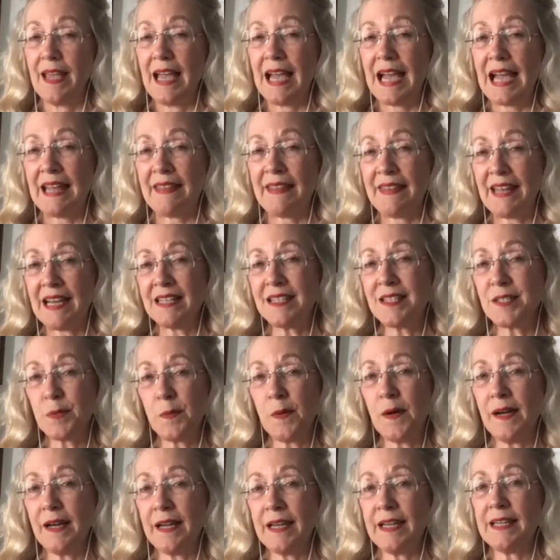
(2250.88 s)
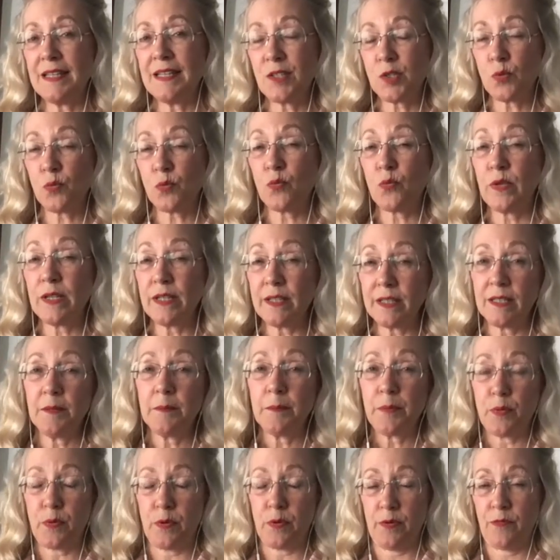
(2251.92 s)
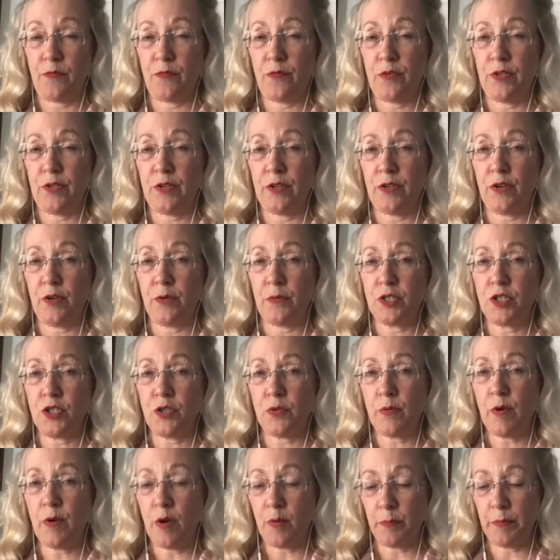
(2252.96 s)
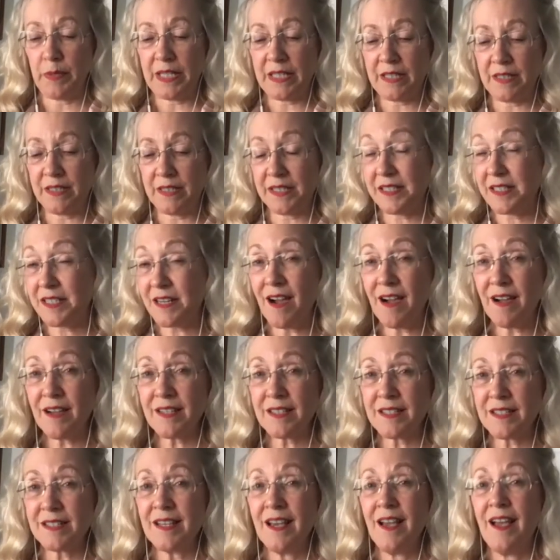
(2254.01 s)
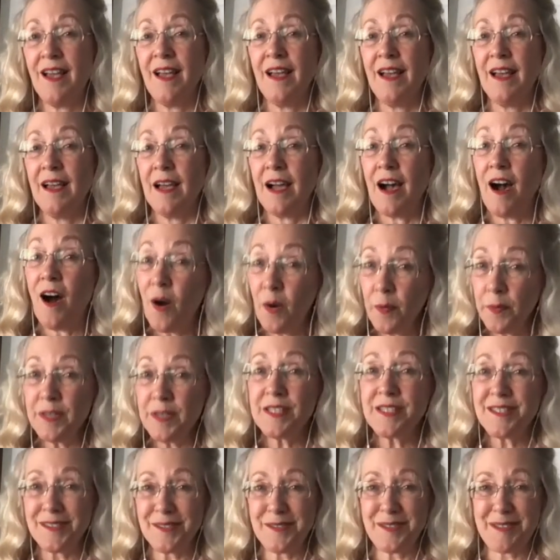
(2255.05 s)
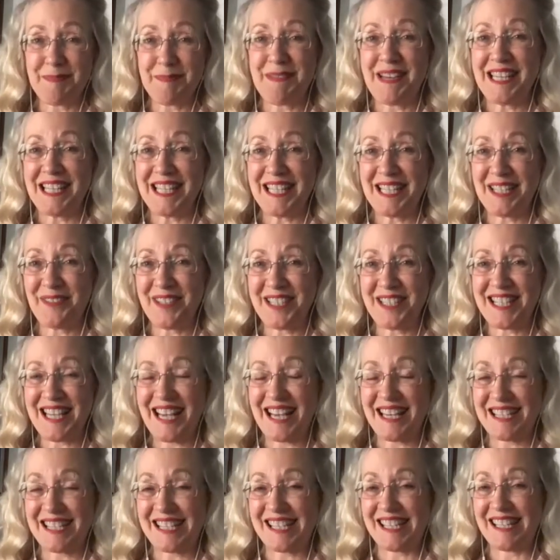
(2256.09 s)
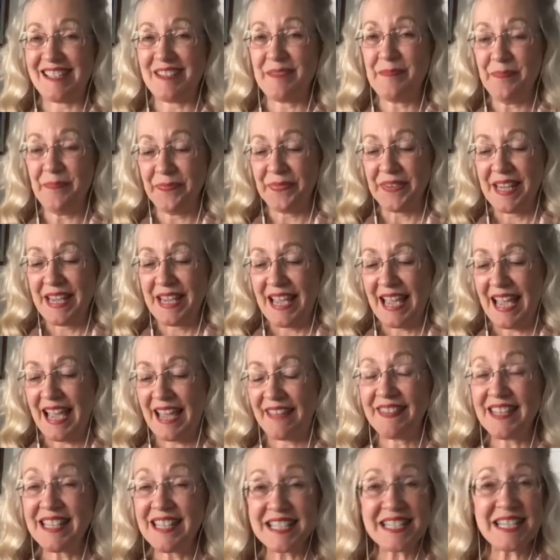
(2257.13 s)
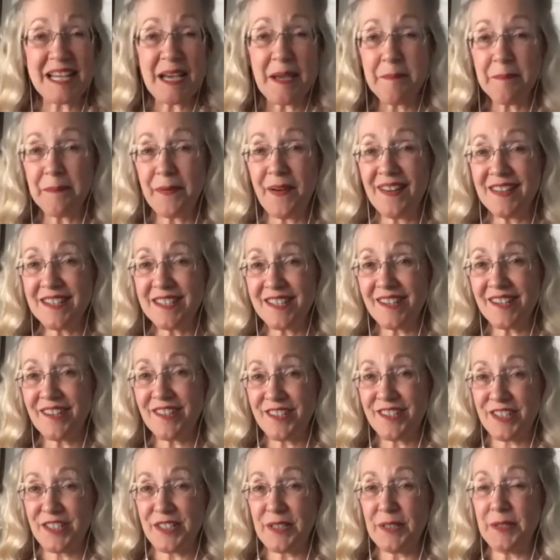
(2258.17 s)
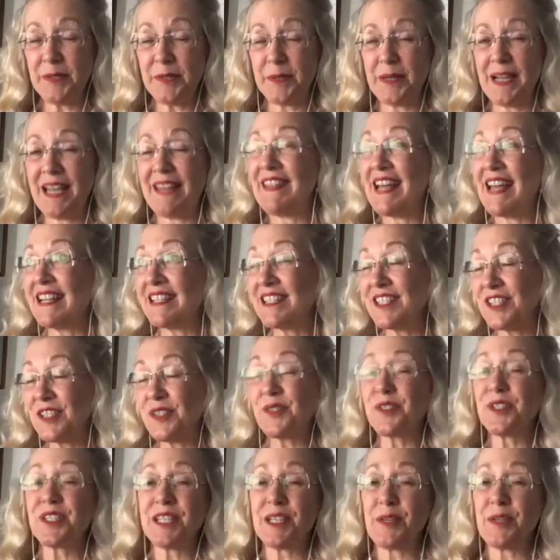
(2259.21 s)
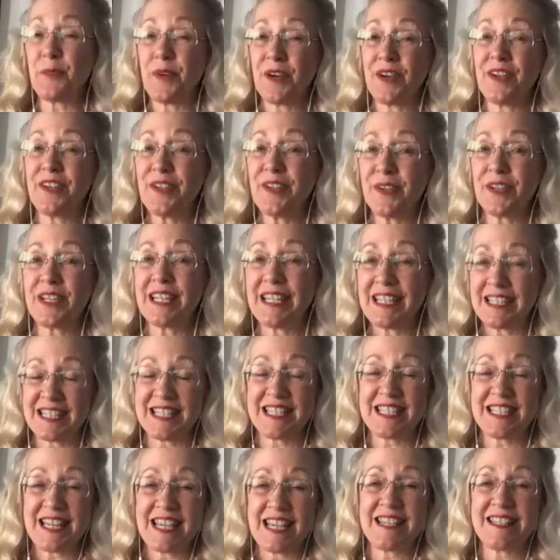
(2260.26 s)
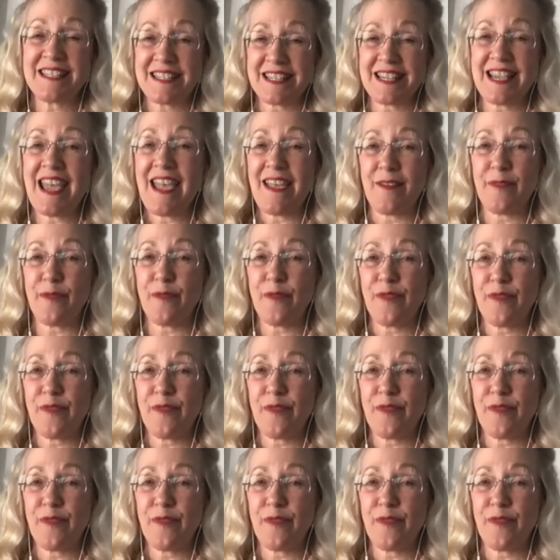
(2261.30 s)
And that's why it's really important for you to know what you own, because stocks always lose money in a recession. And this time bonds are too. And that's usually where you can stay safe.